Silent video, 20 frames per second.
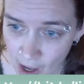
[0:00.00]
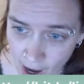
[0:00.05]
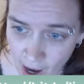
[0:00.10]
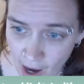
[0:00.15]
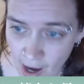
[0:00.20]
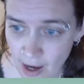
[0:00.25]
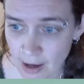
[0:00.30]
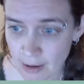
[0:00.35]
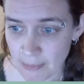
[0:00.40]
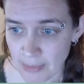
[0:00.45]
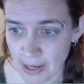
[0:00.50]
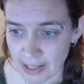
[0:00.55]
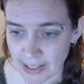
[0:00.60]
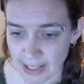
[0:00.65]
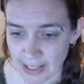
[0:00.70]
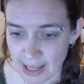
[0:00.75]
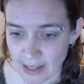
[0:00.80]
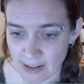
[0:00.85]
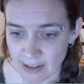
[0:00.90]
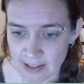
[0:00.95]

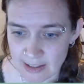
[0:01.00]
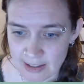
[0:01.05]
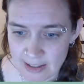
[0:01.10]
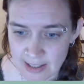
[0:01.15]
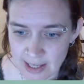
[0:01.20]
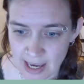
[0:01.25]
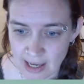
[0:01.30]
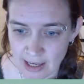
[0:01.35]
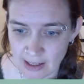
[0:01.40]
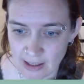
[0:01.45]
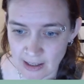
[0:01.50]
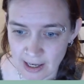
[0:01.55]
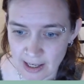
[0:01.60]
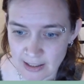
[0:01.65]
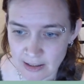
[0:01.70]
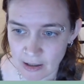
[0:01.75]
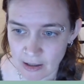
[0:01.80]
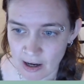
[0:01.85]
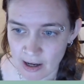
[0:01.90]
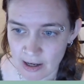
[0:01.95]
Again, the zinc
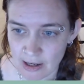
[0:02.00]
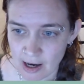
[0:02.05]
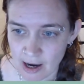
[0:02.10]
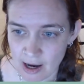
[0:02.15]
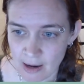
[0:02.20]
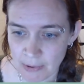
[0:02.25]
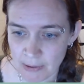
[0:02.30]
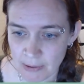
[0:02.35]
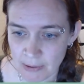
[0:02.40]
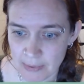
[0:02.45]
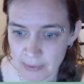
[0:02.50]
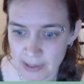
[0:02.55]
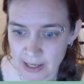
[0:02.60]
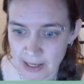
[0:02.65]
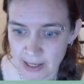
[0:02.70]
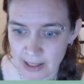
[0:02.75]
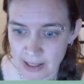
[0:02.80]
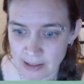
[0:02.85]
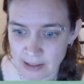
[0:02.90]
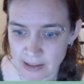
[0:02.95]
has gone up a
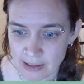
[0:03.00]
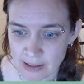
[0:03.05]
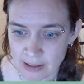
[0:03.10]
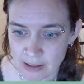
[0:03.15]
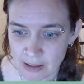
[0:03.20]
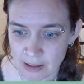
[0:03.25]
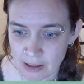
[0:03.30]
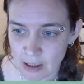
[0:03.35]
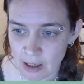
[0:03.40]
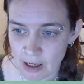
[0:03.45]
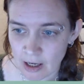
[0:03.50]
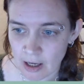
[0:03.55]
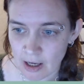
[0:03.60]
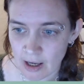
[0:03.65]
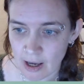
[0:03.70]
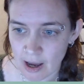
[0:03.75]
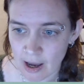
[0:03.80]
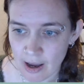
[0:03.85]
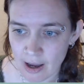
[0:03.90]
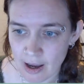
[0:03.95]
bit,
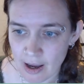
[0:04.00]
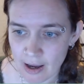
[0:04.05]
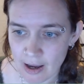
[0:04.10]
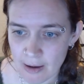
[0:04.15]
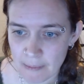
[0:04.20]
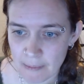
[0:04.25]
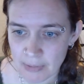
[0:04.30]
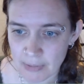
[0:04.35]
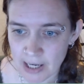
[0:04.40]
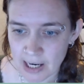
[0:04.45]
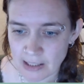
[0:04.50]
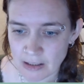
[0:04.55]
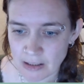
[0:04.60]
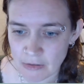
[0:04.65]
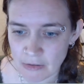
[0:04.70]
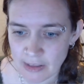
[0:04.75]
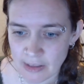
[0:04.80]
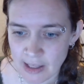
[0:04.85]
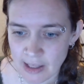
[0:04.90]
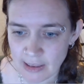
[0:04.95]
but I
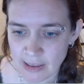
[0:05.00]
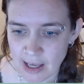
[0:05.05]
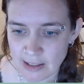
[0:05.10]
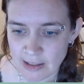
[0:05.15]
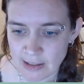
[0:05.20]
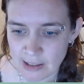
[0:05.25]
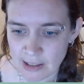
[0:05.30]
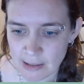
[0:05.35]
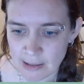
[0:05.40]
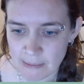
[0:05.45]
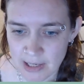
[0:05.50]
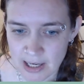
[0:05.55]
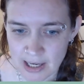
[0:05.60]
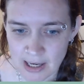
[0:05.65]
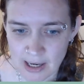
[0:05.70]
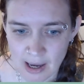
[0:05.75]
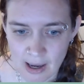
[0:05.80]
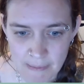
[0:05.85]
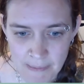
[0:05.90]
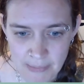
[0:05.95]
don't think that's going to
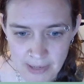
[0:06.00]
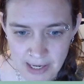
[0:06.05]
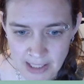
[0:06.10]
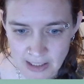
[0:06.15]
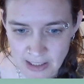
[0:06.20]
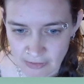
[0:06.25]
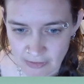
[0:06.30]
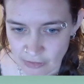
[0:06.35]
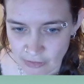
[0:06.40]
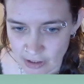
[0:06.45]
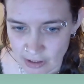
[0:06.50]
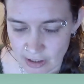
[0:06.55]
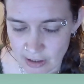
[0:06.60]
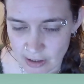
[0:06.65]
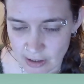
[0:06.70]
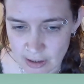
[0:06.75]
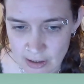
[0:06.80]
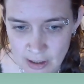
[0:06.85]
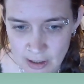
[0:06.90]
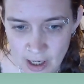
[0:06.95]
be a big
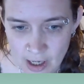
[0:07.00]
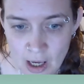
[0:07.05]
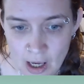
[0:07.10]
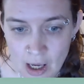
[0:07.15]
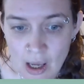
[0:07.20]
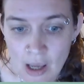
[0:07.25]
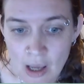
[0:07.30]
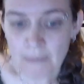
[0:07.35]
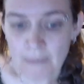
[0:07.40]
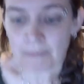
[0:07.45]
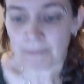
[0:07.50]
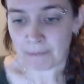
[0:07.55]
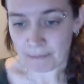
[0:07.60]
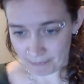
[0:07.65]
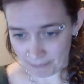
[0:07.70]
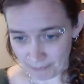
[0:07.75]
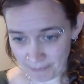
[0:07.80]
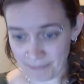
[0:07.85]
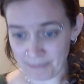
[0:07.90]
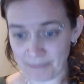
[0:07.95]
difference.
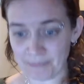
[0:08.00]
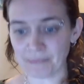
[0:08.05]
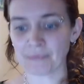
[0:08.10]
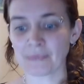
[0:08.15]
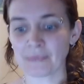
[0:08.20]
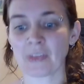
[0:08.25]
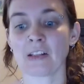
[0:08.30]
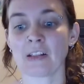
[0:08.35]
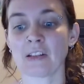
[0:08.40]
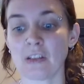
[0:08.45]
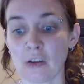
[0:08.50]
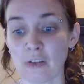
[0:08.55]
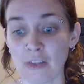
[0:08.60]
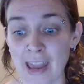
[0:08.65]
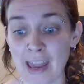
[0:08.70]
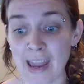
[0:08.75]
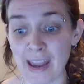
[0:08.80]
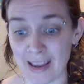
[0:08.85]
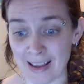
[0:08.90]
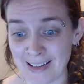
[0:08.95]
So
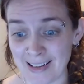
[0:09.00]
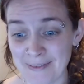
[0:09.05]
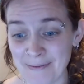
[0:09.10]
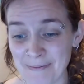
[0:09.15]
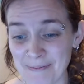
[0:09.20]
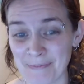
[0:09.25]
then